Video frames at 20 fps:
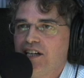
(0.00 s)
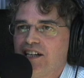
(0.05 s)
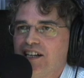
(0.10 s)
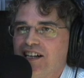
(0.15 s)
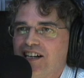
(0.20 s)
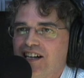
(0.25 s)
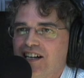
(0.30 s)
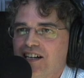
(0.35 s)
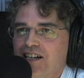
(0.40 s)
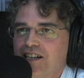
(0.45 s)

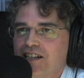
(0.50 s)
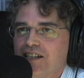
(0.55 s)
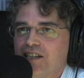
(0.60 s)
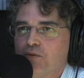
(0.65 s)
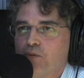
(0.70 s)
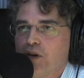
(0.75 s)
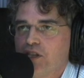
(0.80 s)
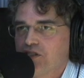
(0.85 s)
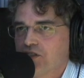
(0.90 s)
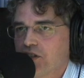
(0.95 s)

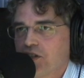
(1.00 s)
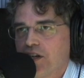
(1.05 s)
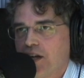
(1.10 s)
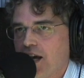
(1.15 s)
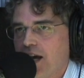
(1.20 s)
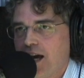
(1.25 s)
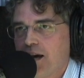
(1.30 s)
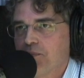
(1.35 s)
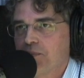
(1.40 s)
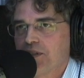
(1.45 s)
It wasn't going to
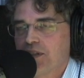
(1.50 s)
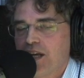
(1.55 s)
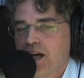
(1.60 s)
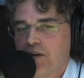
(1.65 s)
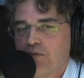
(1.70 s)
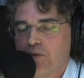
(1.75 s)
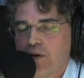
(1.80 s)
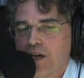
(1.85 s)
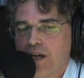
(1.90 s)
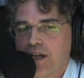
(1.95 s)
happen
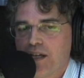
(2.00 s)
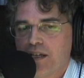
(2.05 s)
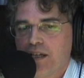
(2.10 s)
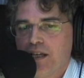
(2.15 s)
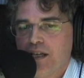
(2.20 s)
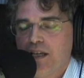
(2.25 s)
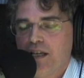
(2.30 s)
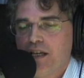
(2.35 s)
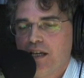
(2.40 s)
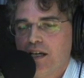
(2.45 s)
that way.
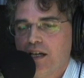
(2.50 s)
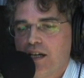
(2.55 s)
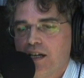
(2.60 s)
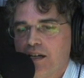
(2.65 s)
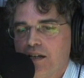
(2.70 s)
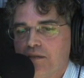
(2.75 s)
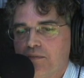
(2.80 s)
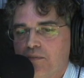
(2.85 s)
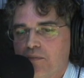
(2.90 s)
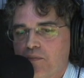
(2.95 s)

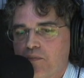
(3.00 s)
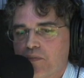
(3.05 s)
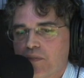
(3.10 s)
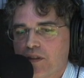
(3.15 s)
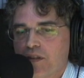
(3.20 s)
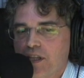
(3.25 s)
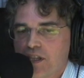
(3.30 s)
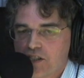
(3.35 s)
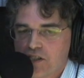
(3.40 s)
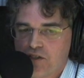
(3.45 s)

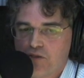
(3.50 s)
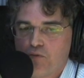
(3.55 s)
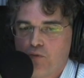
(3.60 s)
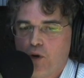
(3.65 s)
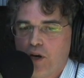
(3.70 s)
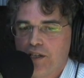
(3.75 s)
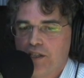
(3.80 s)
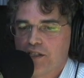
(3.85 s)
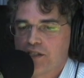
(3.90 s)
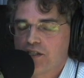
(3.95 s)
Nixon
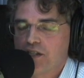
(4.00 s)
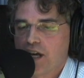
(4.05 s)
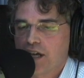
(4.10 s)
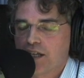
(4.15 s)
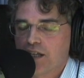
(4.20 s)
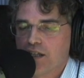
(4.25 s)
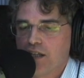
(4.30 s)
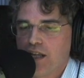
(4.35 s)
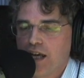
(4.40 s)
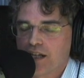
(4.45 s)
won his
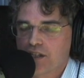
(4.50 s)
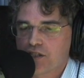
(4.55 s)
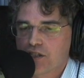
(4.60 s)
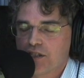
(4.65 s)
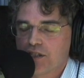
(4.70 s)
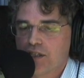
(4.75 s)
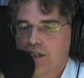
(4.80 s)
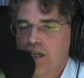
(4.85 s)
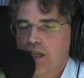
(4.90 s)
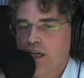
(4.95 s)
second
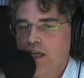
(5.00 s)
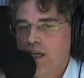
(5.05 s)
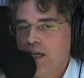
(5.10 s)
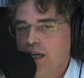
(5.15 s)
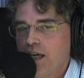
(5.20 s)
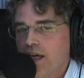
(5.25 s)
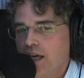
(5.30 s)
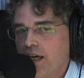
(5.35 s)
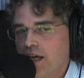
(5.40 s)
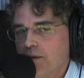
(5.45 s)
election.
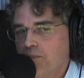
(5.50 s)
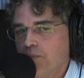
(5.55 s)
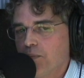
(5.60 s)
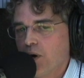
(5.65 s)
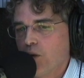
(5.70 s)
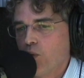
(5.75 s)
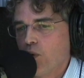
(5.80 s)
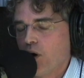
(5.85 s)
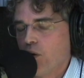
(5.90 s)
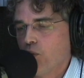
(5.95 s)

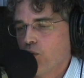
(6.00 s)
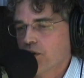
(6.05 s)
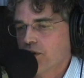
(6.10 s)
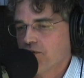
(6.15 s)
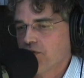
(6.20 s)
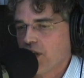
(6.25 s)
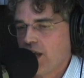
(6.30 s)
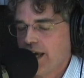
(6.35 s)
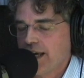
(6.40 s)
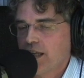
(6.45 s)
But what would
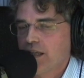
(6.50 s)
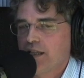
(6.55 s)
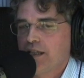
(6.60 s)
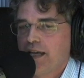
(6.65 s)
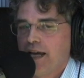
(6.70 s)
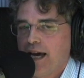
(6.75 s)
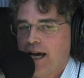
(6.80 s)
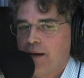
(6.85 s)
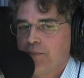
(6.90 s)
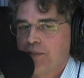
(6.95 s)
have likely
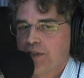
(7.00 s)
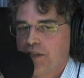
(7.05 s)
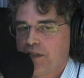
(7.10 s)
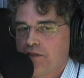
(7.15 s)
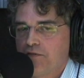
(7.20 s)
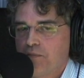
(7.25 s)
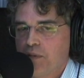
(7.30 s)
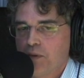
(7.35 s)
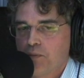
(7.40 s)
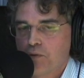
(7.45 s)
happened,
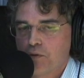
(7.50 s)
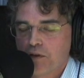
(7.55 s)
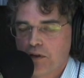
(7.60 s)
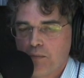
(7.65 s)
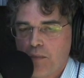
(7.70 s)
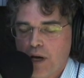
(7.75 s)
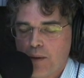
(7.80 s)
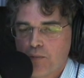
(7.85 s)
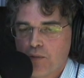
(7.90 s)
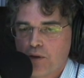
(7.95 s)
if people
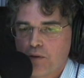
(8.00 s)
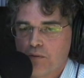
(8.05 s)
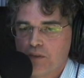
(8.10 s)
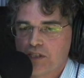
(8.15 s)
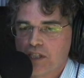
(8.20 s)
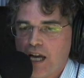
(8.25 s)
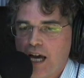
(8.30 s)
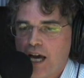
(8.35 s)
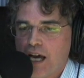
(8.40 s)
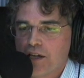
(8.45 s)
remember, it
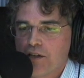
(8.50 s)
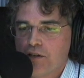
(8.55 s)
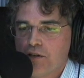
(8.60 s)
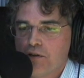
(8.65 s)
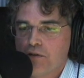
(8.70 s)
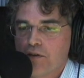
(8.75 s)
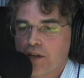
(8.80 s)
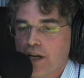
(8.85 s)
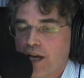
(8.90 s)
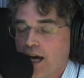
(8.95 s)
was
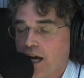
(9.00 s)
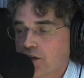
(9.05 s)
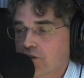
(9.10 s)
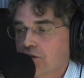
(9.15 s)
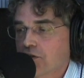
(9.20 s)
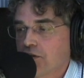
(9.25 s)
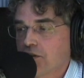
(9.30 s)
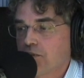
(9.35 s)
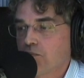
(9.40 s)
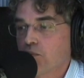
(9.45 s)
Agnew that
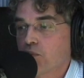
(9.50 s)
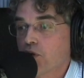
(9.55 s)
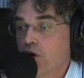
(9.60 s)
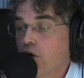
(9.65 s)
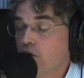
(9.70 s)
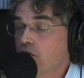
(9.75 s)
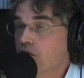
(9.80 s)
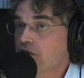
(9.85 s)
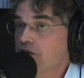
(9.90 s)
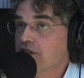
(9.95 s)
actually
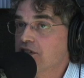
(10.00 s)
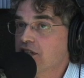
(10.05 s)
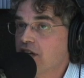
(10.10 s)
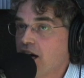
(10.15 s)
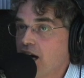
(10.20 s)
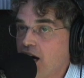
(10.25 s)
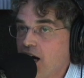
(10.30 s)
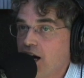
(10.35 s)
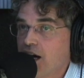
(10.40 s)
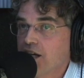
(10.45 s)
broke the
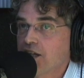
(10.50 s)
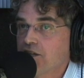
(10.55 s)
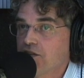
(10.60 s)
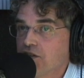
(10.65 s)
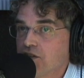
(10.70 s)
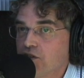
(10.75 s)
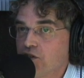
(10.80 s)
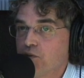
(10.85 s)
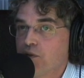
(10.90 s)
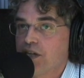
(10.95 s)
tie in
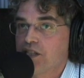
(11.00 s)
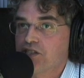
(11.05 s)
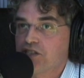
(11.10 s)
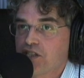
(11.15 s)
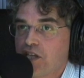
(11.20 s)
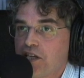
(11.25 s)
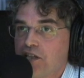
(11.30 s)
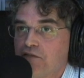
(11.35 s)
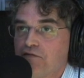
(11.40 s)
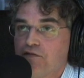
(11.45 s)
the U.S.
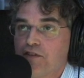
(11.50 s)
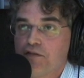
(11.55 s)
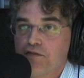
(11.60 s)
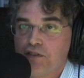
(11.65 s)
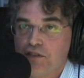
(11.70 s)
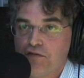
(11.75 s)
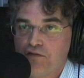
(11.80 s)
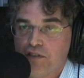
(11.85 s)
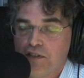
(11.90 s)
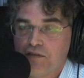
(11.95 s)
Senate
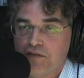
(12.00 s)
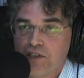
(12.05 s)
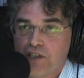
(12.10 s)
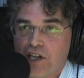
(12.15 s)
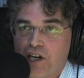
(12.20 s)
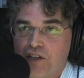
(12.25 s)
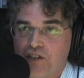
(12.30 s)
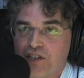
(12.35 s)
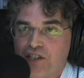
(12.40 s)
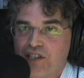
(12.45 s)

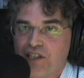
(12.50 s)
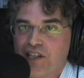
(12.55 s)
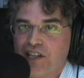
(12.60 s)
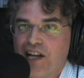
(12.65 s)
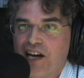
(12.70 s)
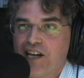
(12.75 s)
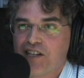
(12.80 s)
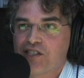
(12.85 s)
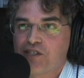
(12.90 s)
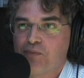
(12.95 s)
50-50 on the
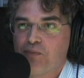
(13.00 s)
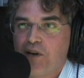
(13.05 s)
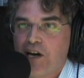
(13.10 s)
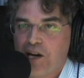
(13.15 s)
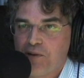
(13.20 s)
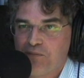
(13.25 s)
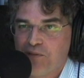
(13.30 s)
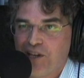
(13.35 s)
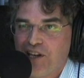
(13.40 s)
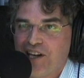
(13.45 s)
Alaska
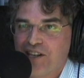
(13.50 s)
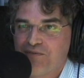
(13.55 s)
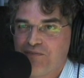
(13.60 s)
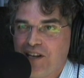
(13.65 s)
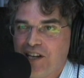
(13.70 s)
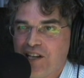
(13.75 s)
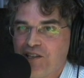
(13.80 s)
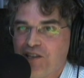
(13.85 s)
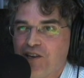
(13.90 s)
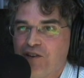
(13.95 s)
pipeline.
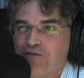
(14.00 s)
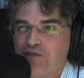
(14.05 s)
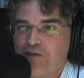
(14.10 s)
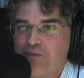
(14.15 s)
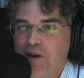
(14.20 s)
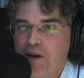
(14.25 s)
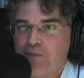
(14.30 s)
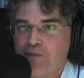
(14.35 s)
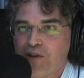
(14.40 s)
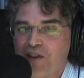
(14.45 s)
Many don't
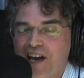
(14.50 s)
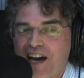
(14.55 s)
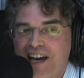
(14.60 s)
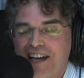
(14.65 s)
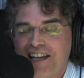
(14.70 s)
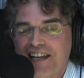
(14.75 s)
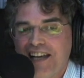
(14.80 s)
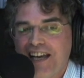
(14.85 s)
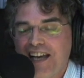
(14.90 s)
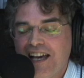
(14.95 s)
remember
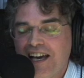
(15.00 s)
that.